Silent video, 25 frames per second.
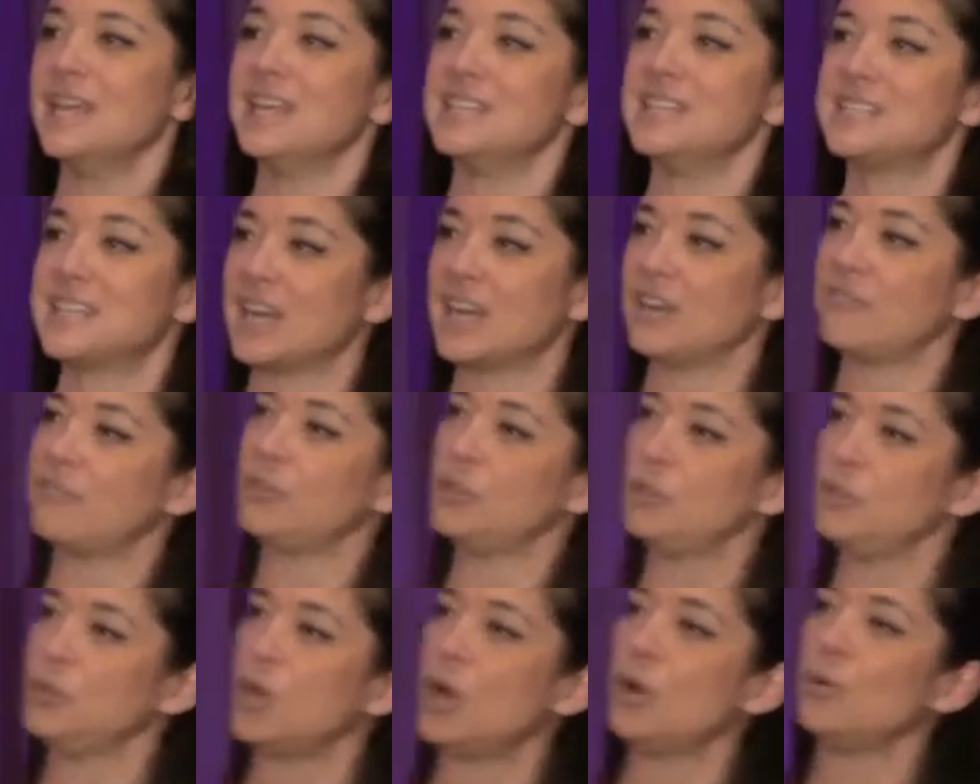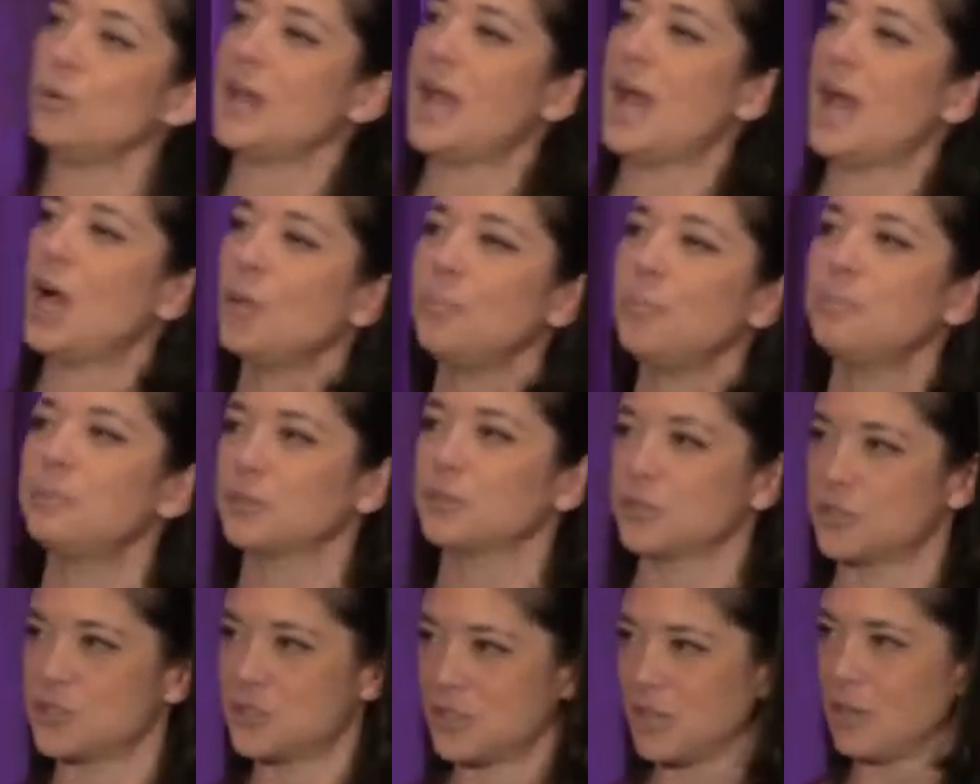is that if you don't help
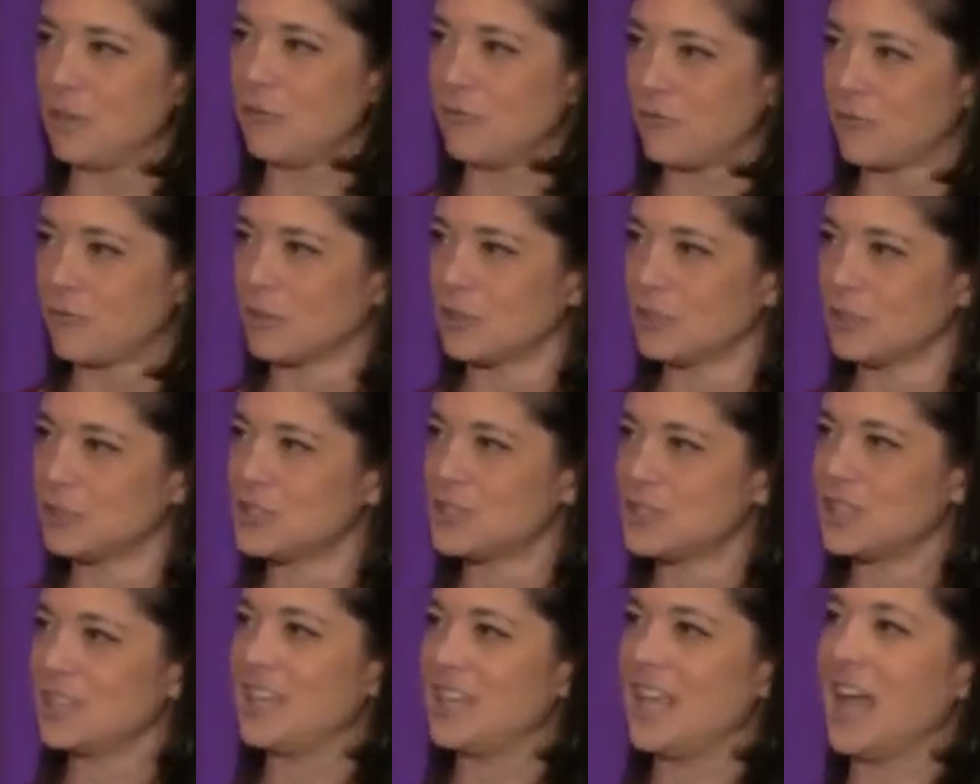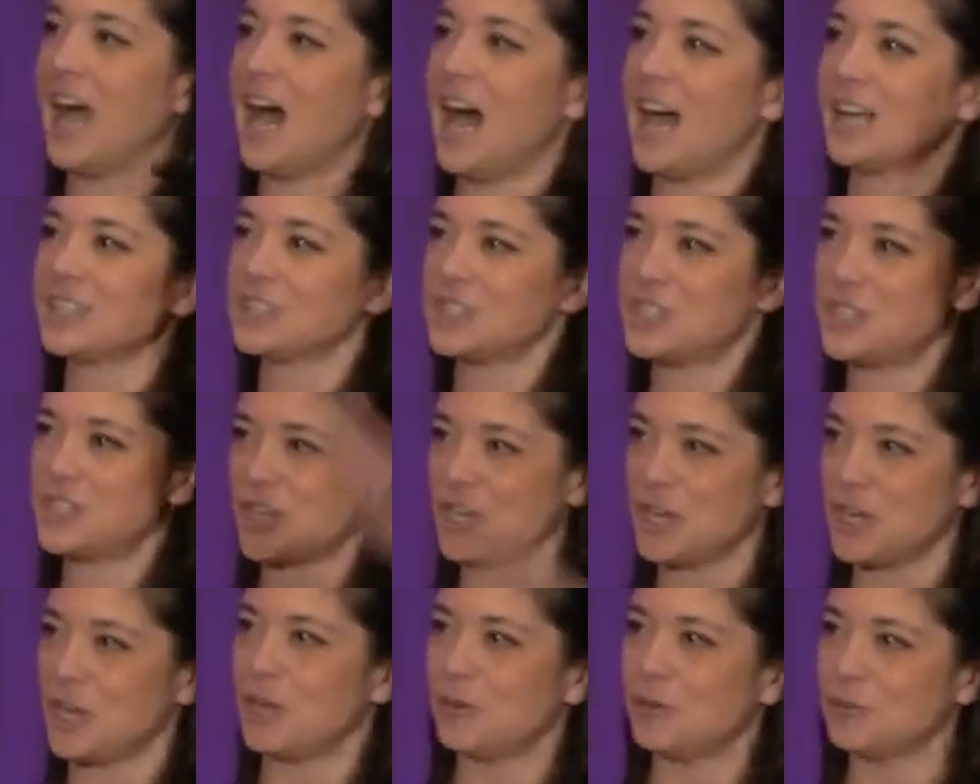yourself first and the
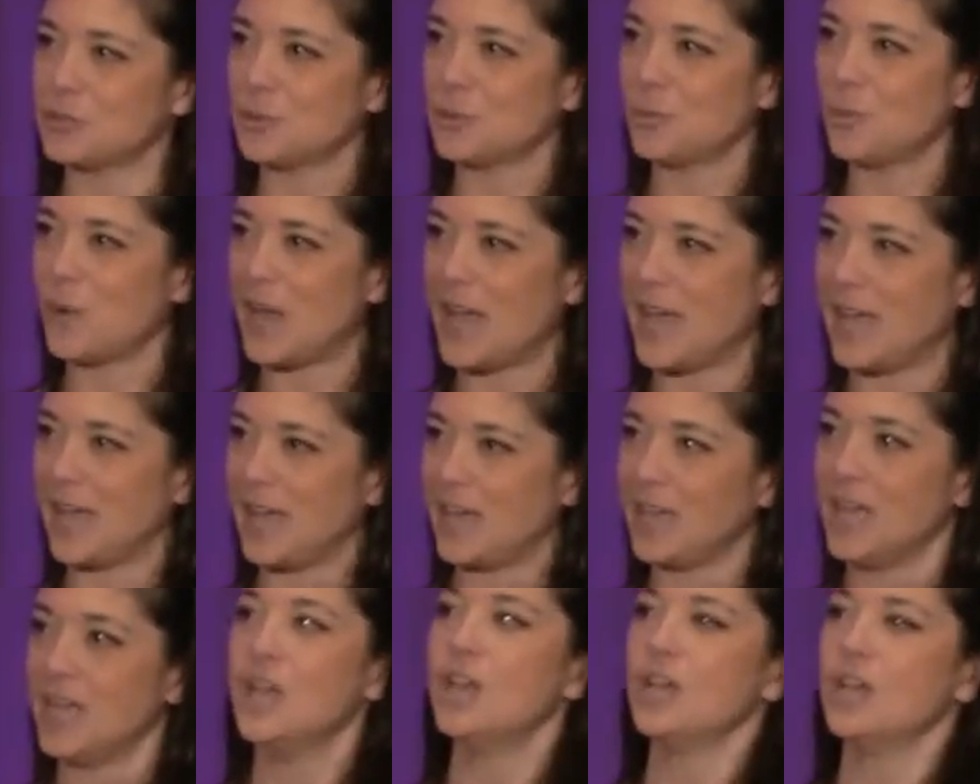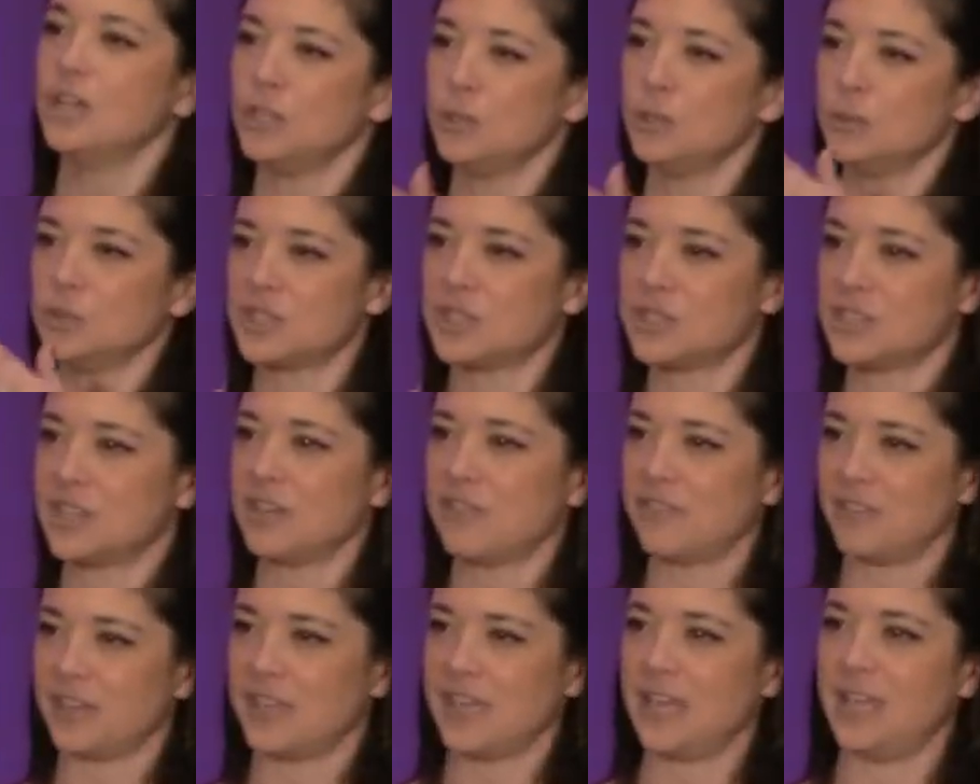oxygen goes away, you will
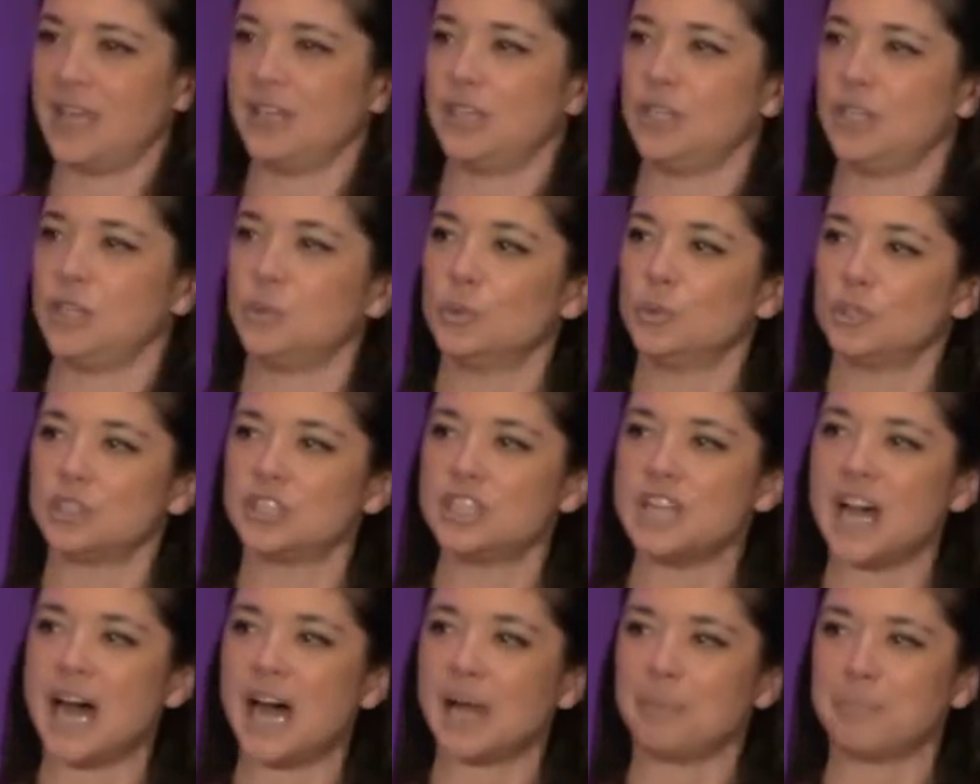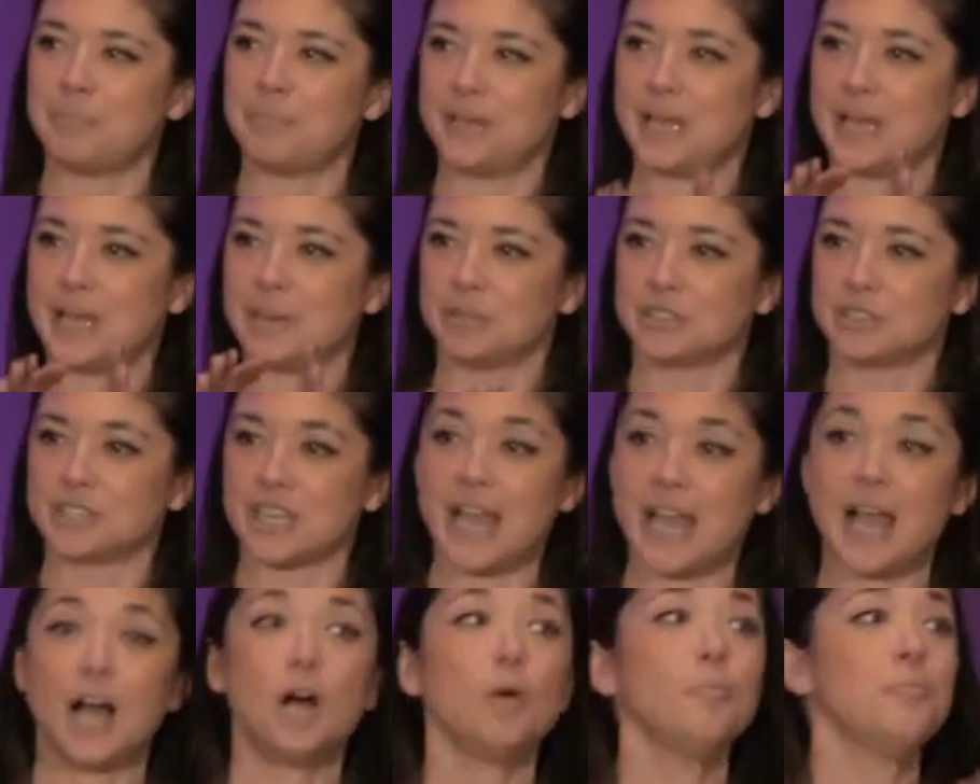suffocate and you will not be able to
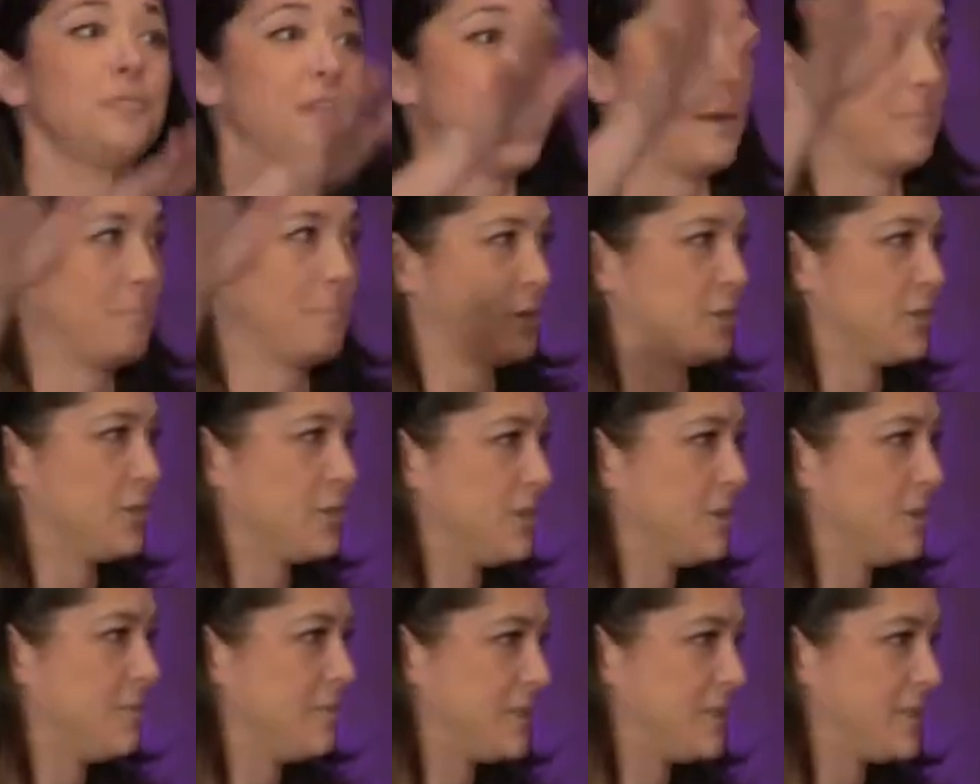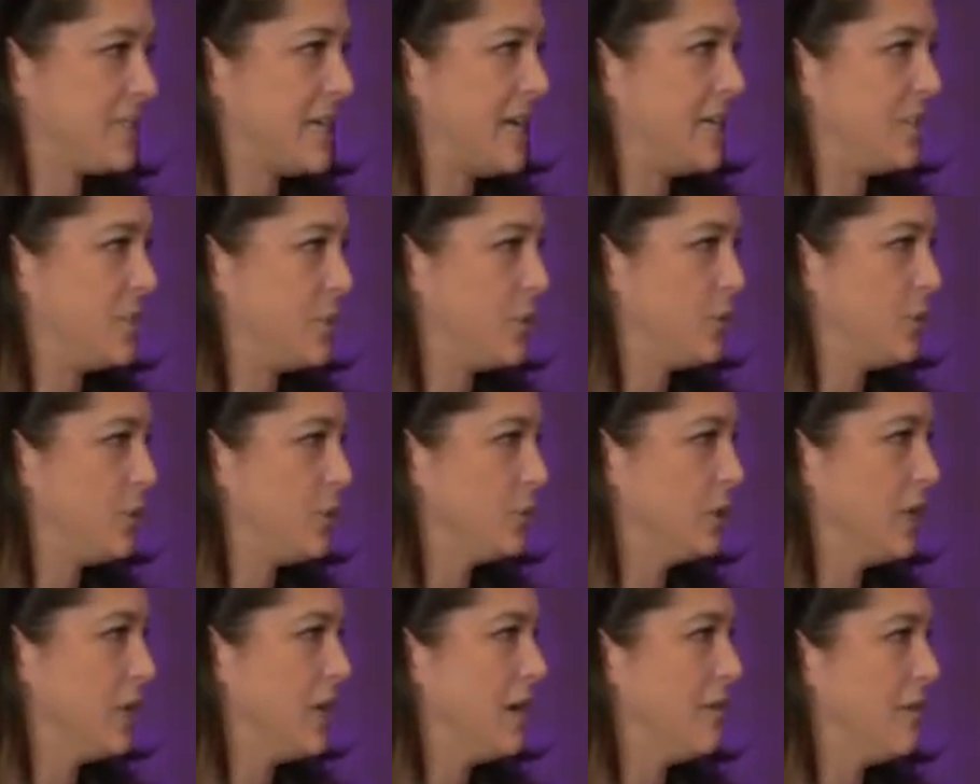help that person beside you
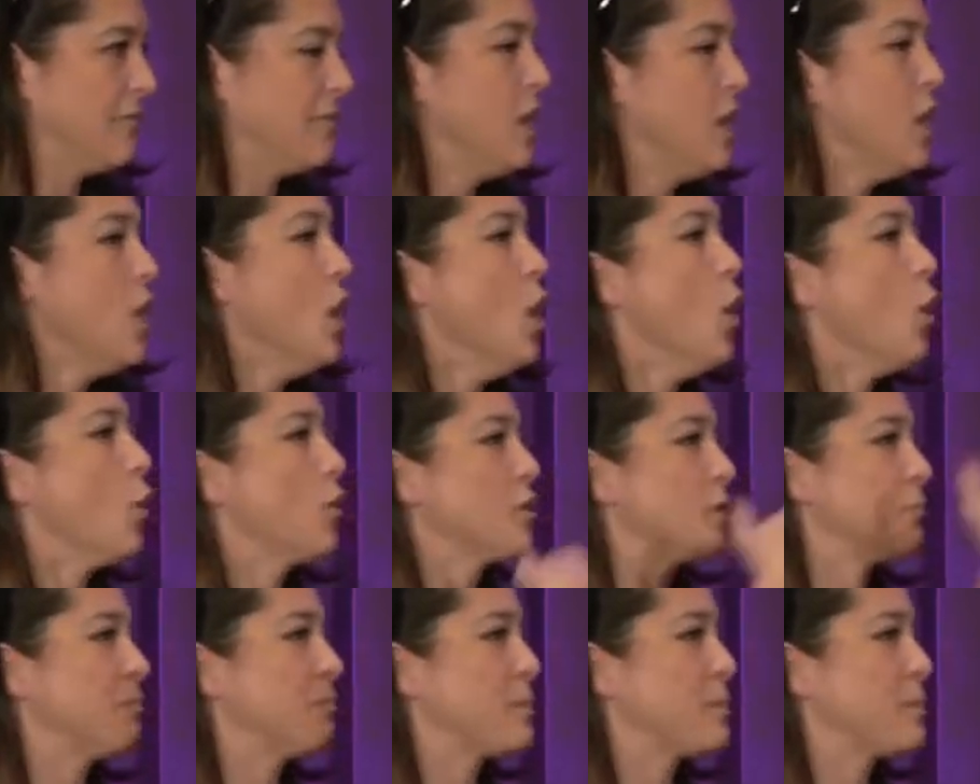you love or the